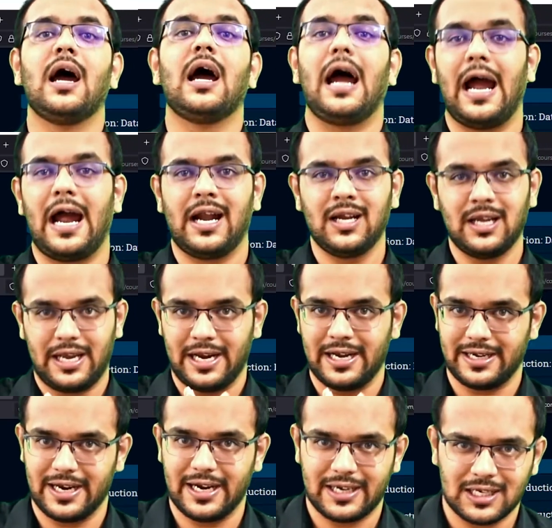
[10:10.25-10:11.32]
And in
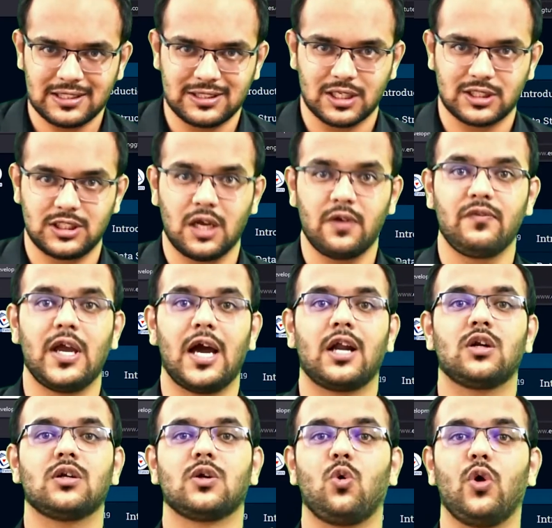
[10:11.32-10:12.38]
data structure we are
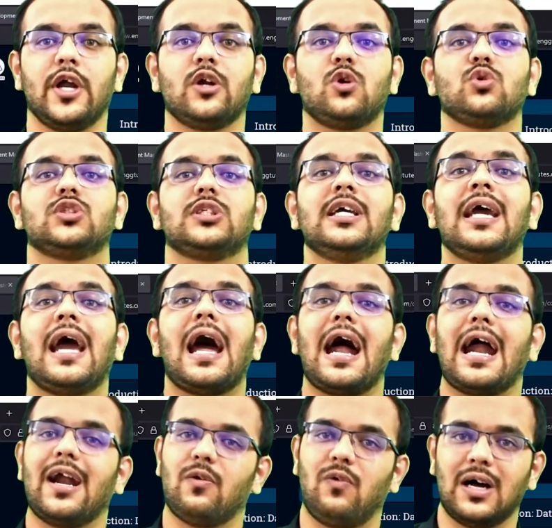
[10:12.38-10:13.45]
going to see
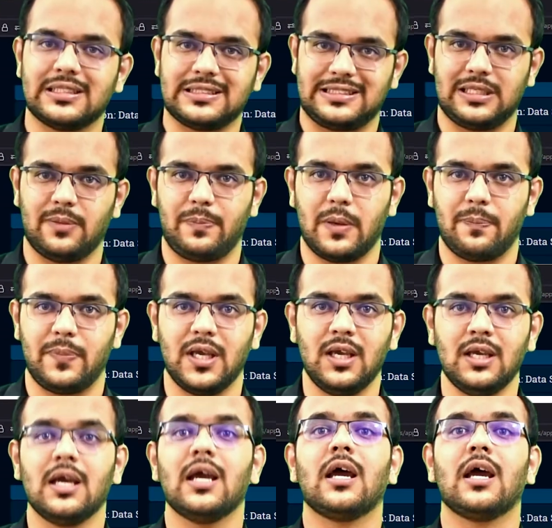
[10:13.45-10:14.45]
advanced CPP